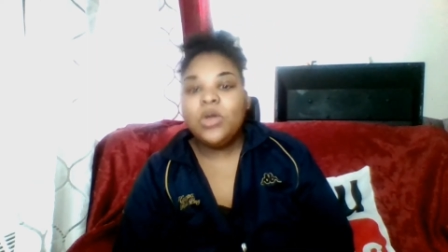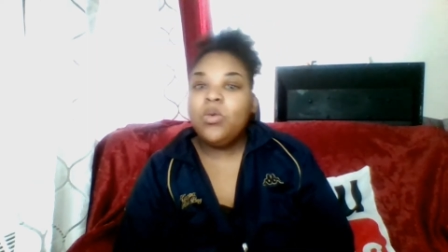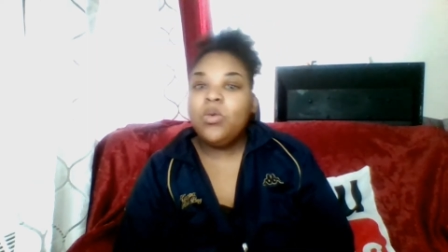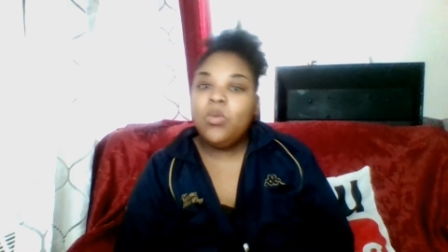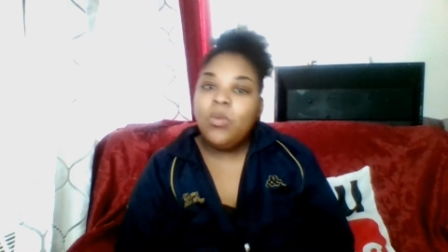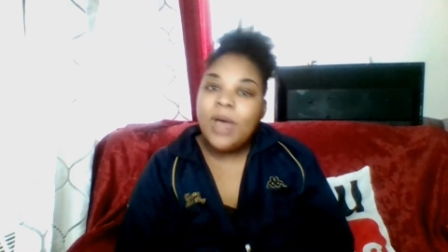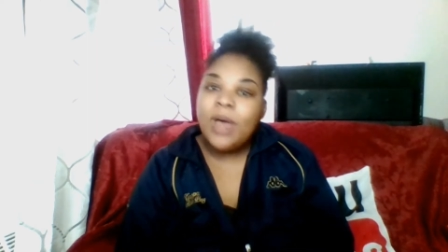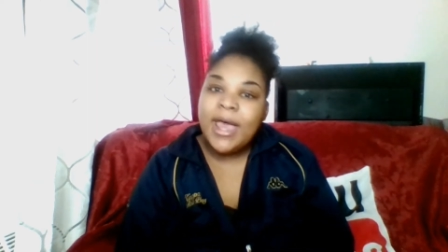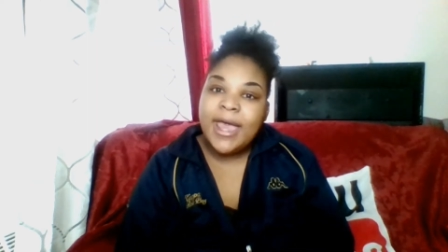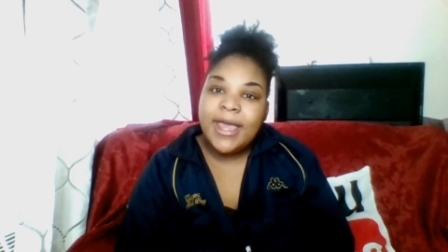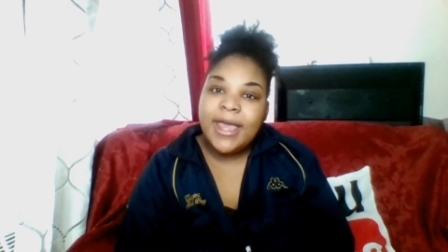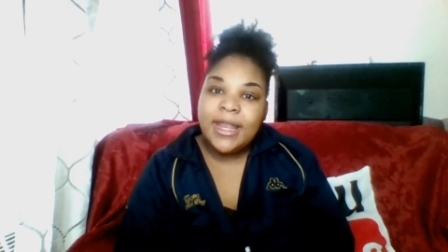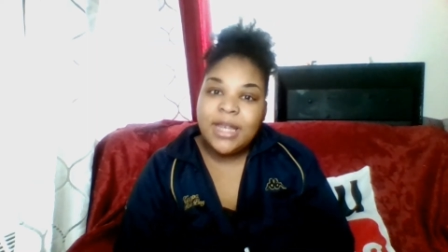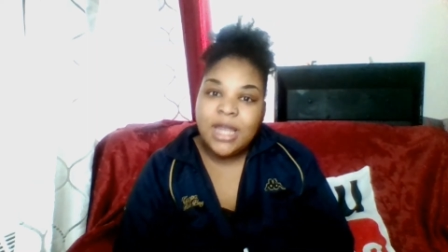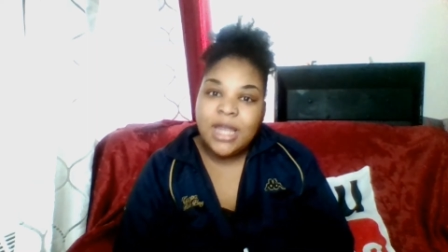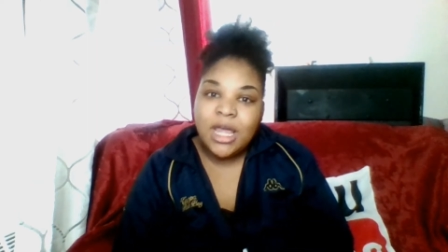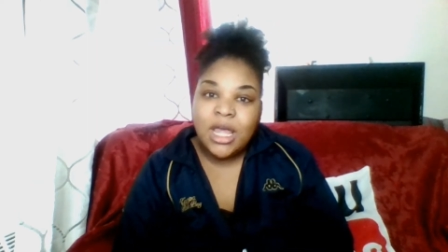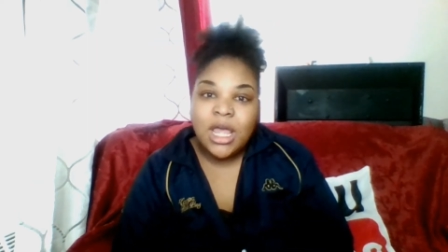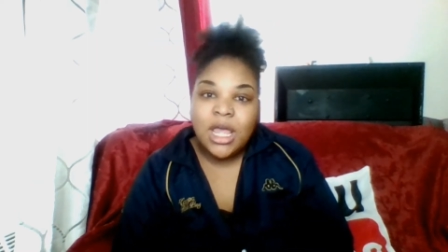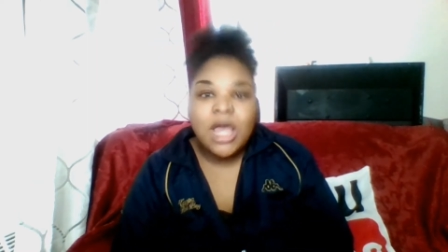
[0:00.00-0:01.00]

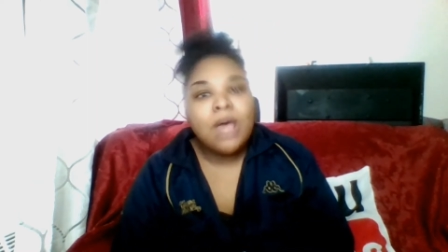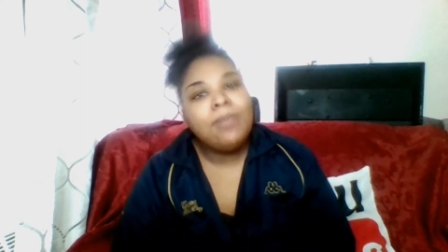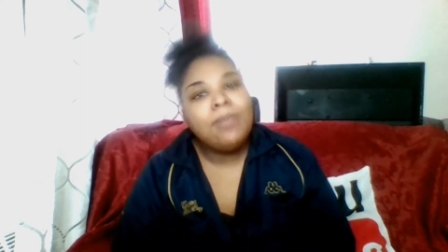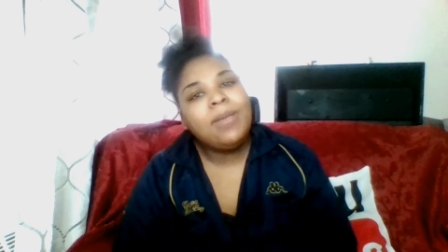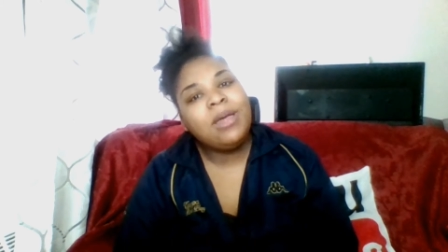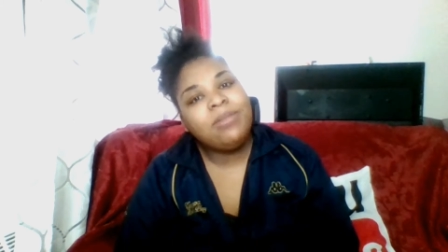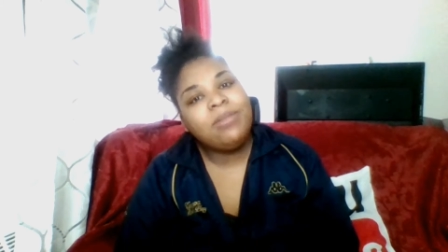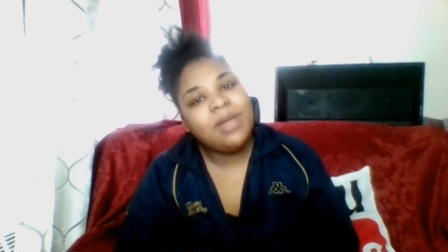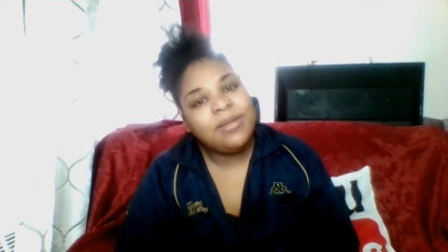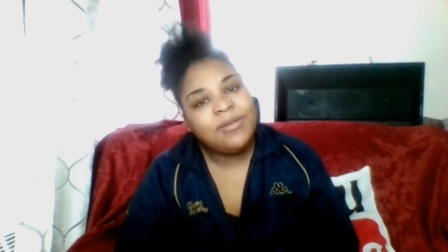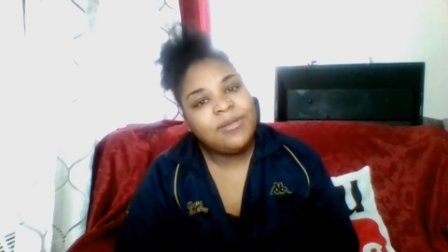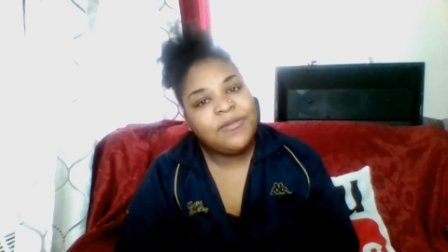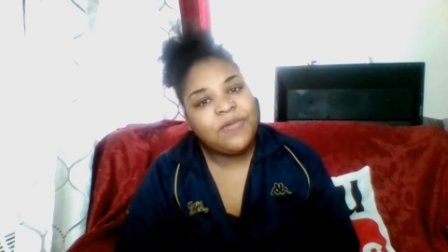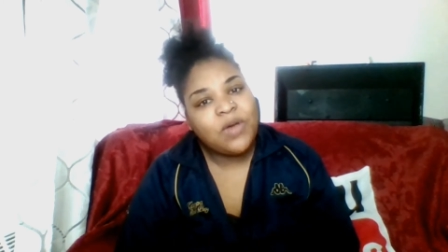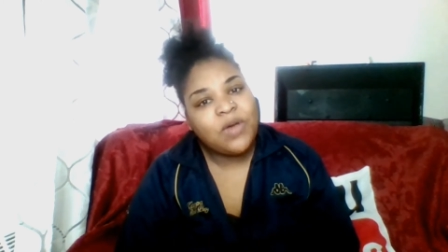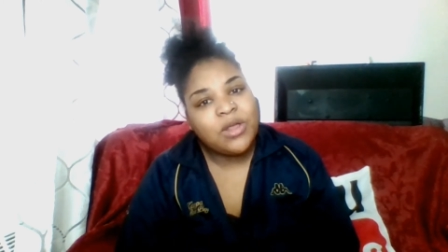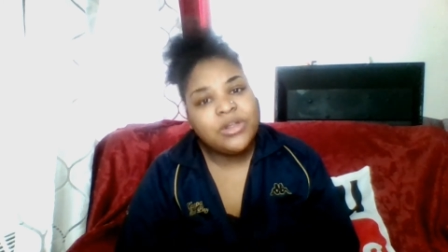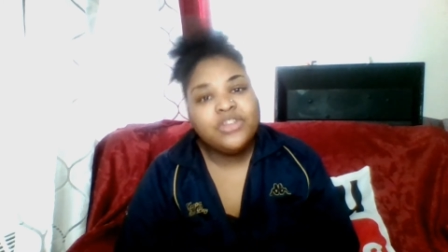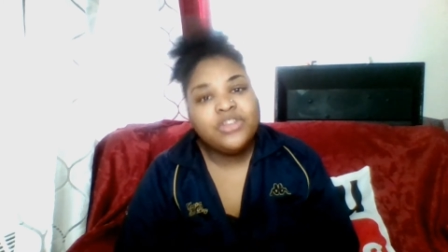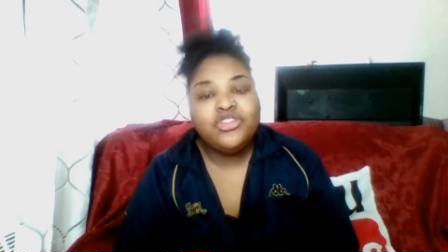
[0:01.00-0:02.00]
when my baby
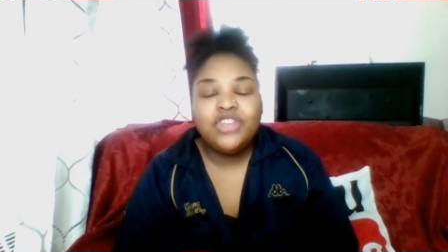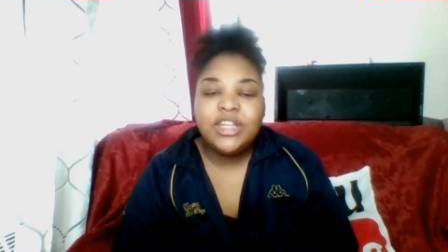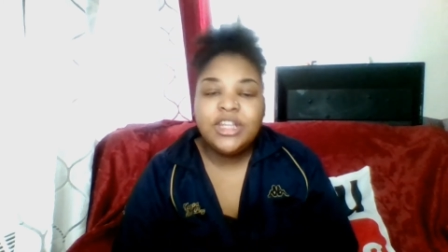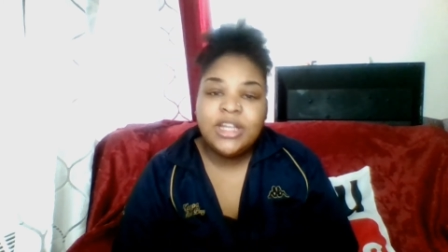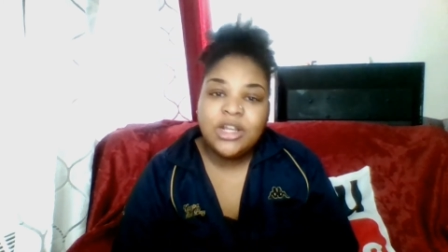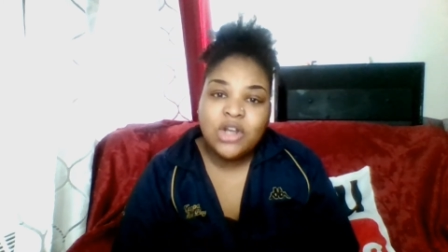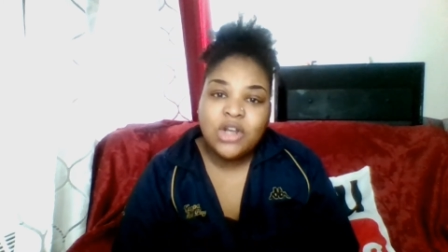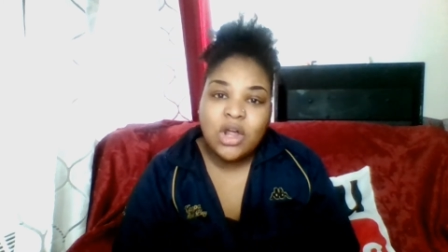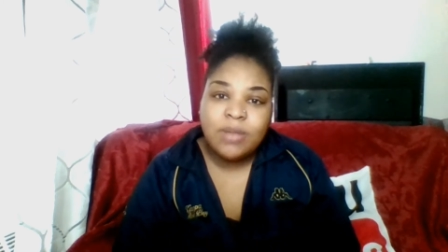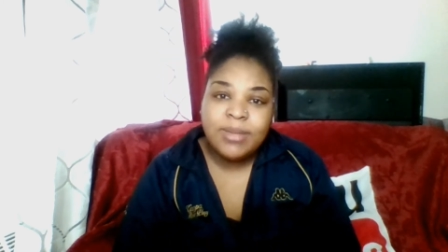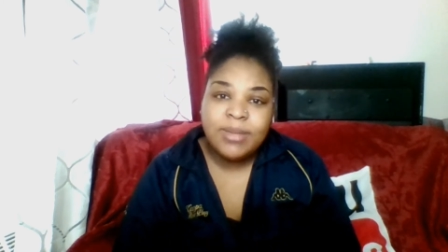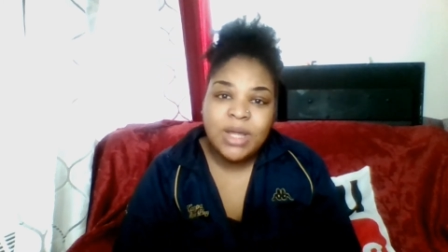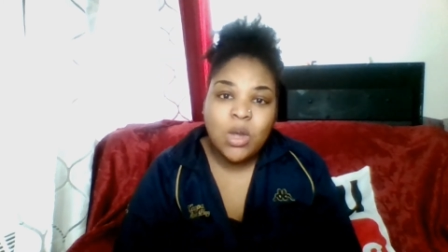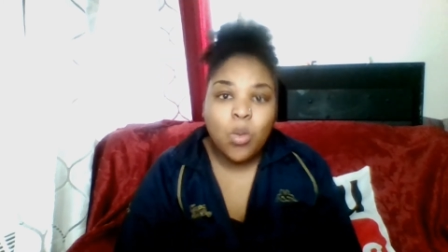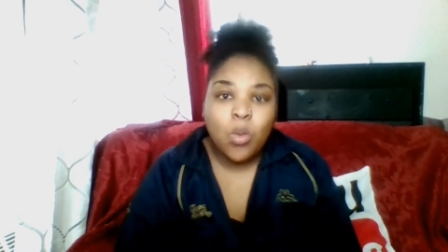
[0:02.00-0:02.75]
father cheated on me